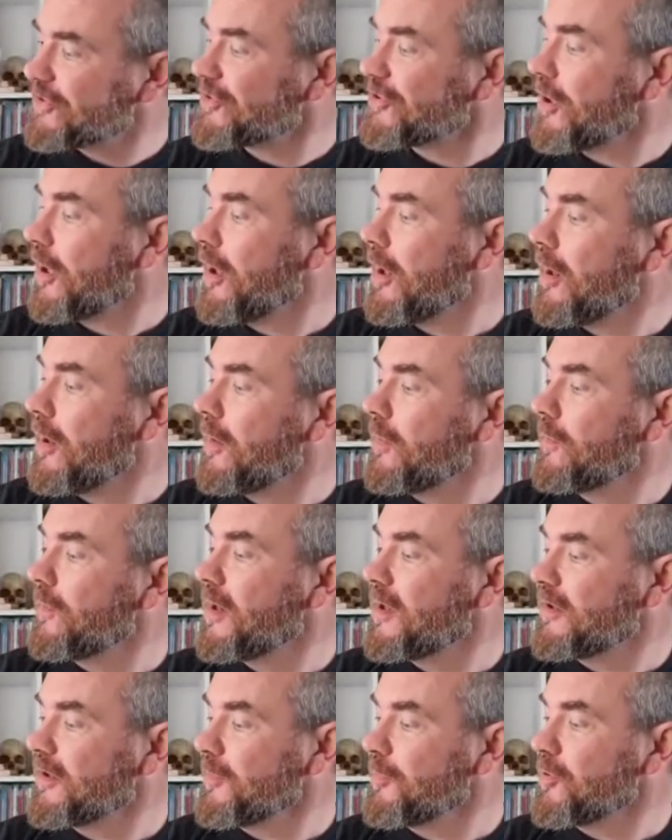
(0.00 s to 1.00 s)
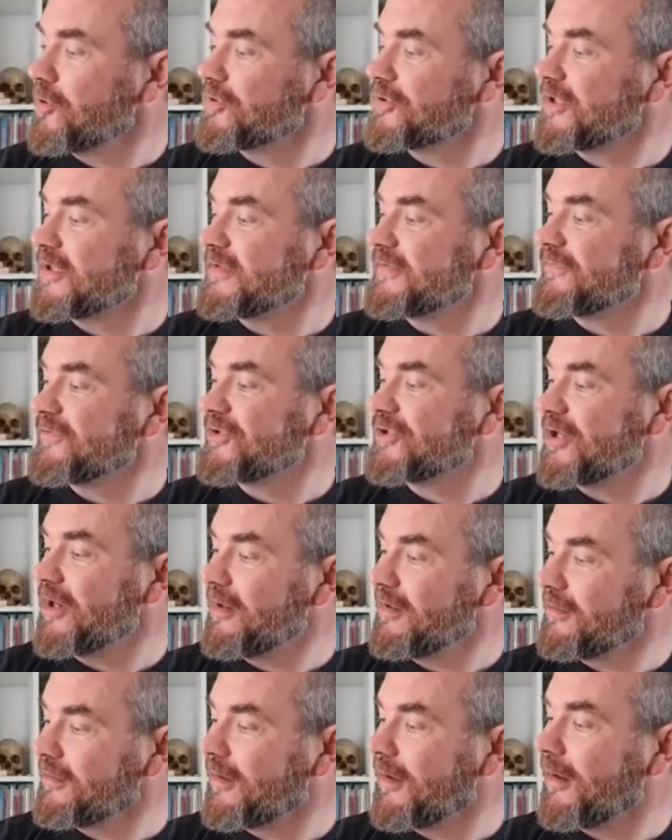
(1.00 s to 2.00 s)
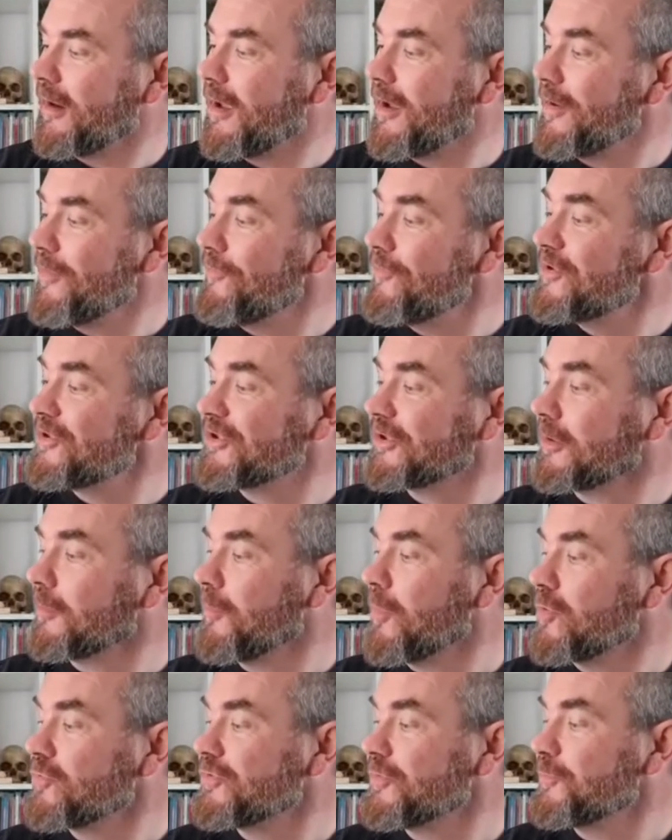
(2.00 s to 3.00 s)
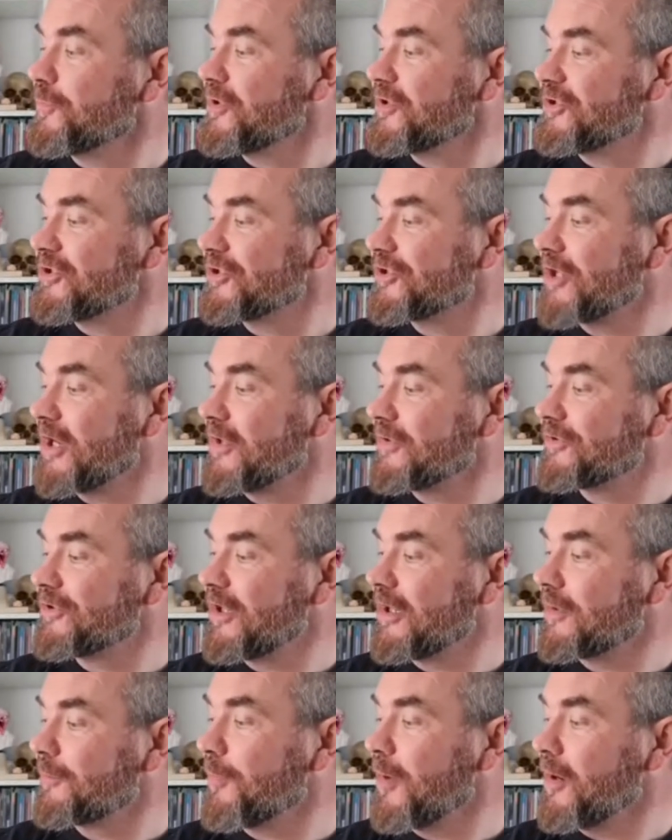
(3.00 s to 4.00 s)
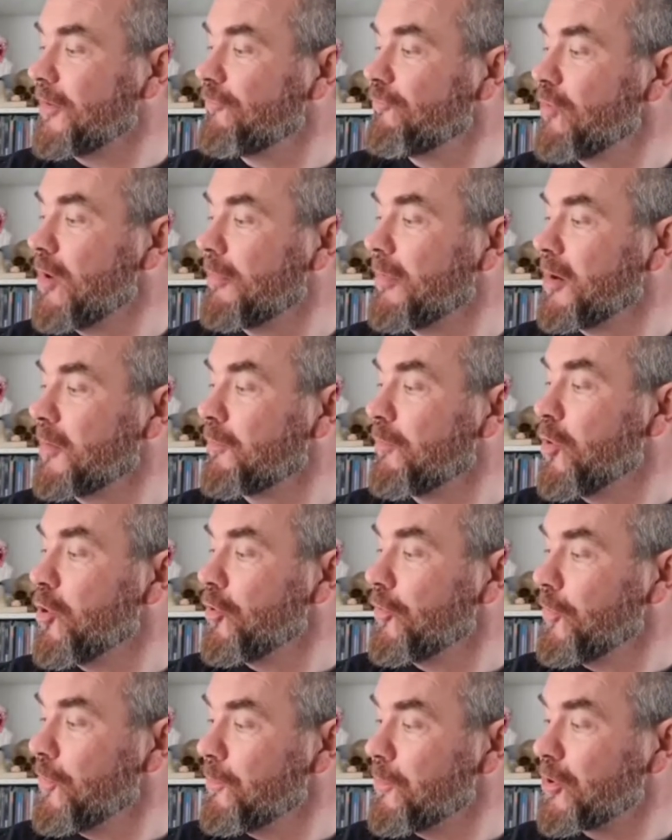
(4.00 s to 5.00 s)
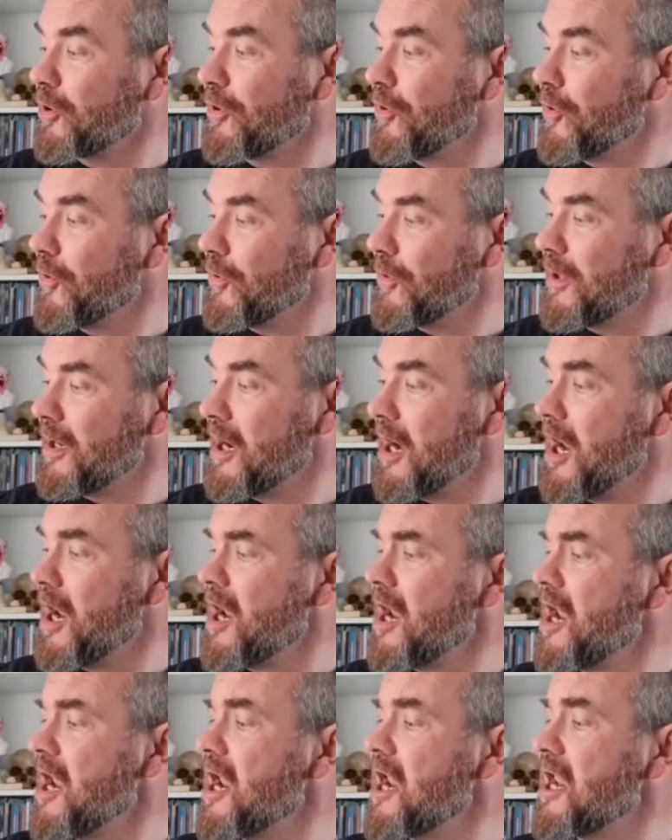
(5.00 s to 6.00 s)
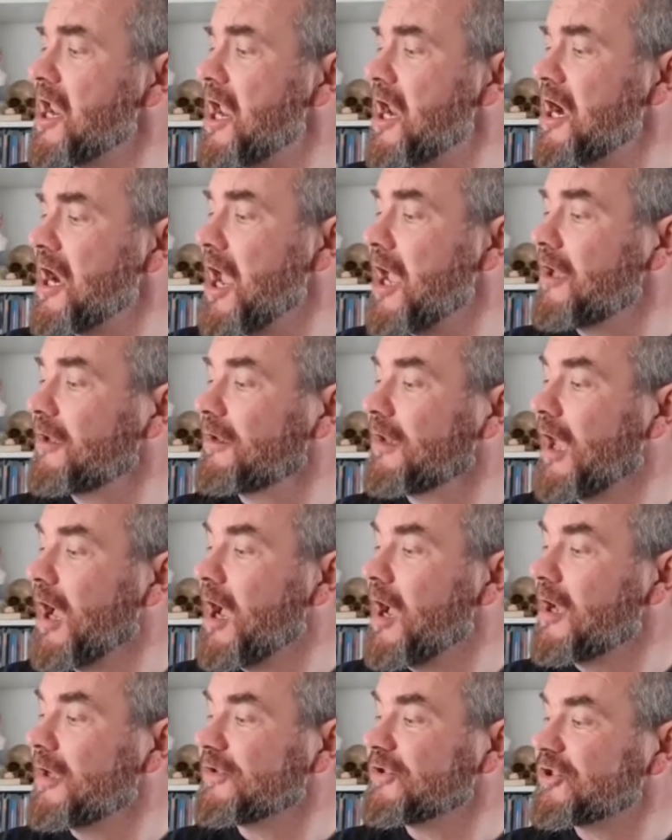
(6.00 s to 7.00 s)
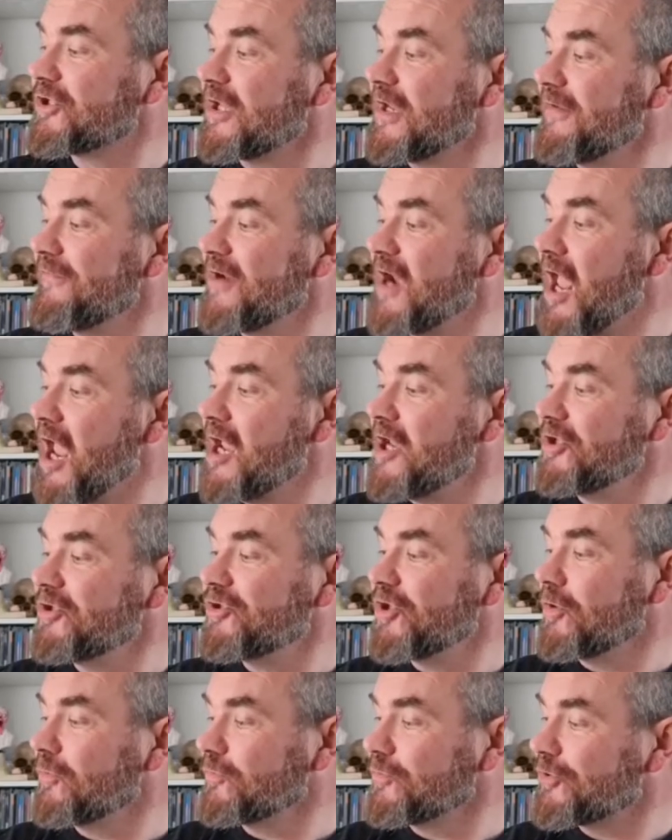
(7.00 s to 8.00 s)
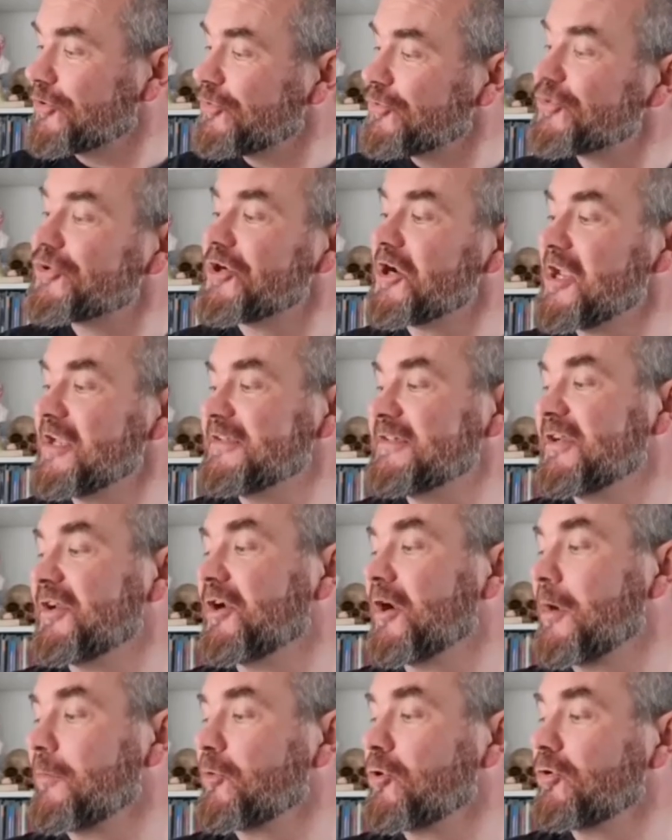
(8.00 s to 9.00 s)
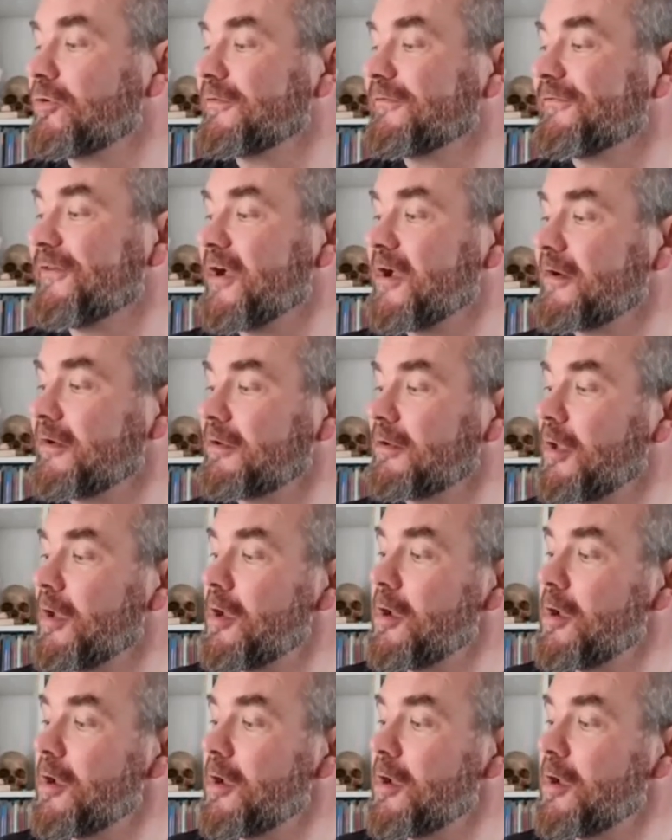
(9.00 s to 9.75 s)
So Henry Portrait of a Serial Killer, original motion picture soundtrack by Robert McNaughton, Ken Hale and Stephen A Jones, one hundred eighty gram colour vinyl,